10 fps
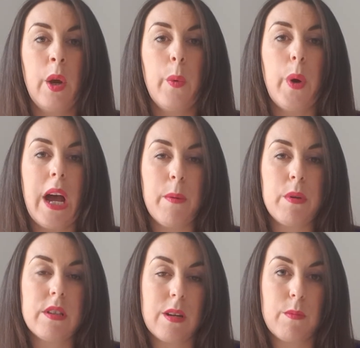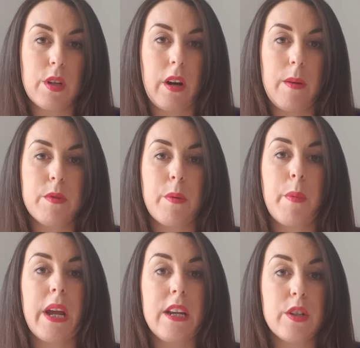What happens sometimes when
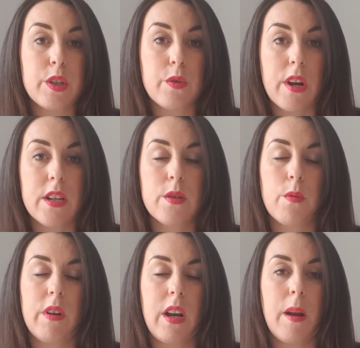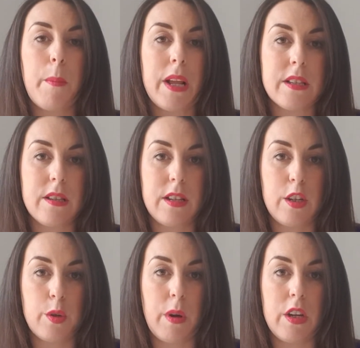we're in distress or in an unpleasant
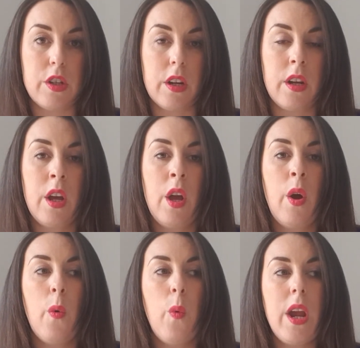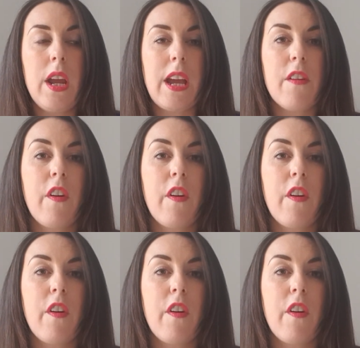situation, we get